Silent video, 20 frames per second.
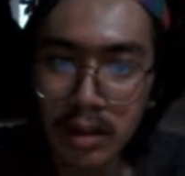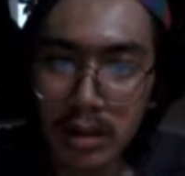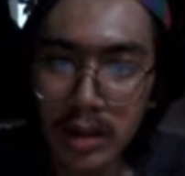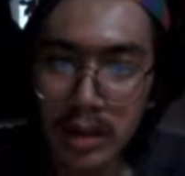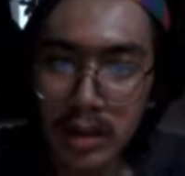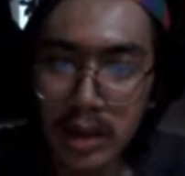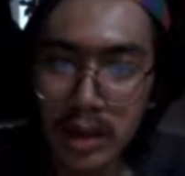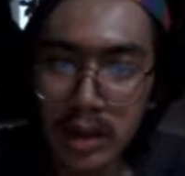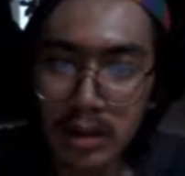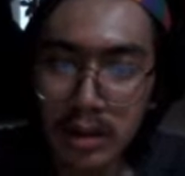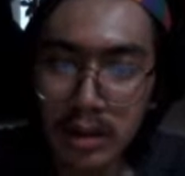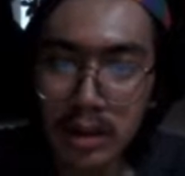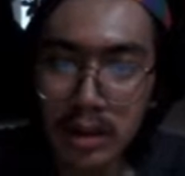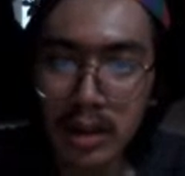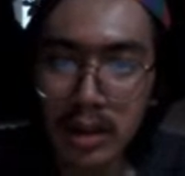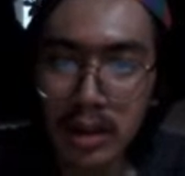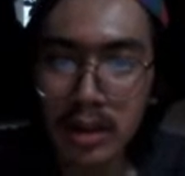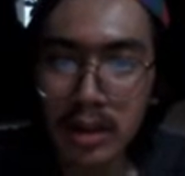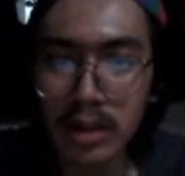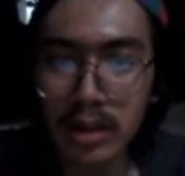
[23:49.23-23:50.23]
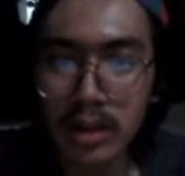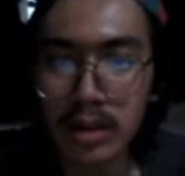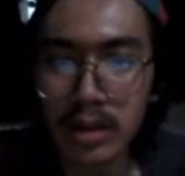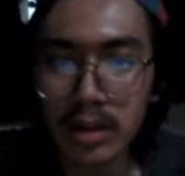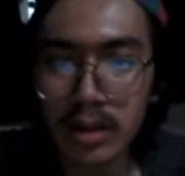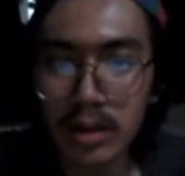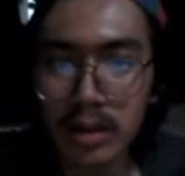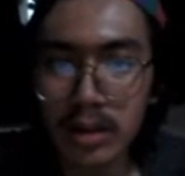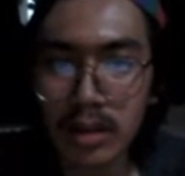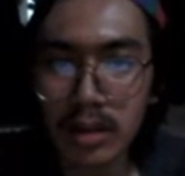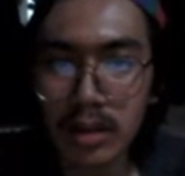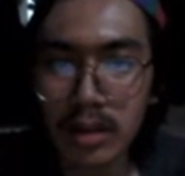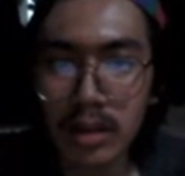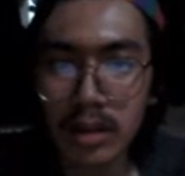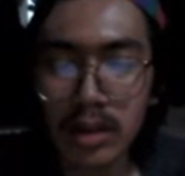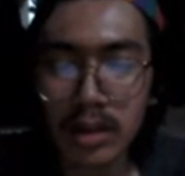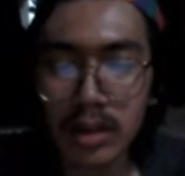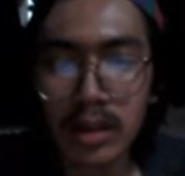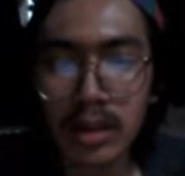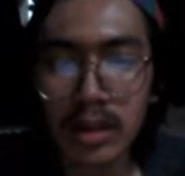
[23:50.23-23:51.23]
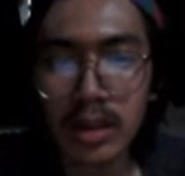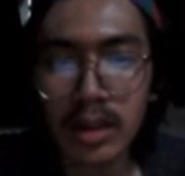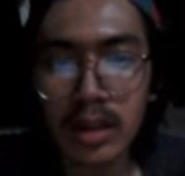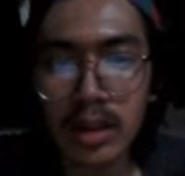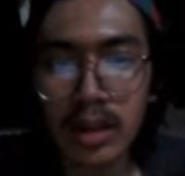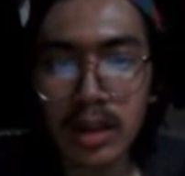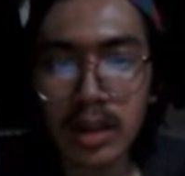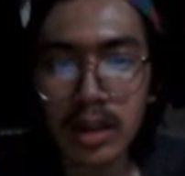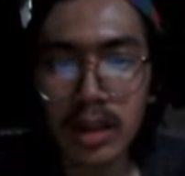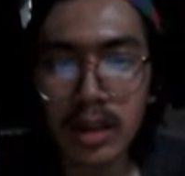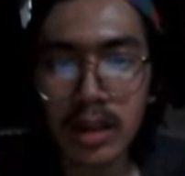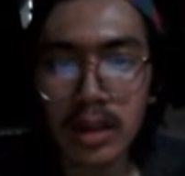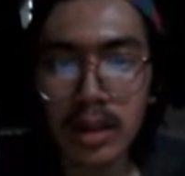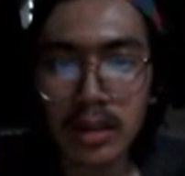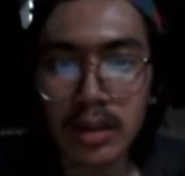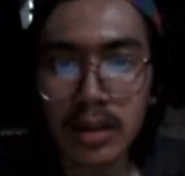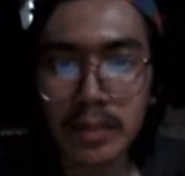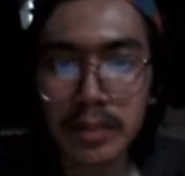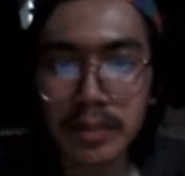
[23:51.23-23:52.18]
Start that here, and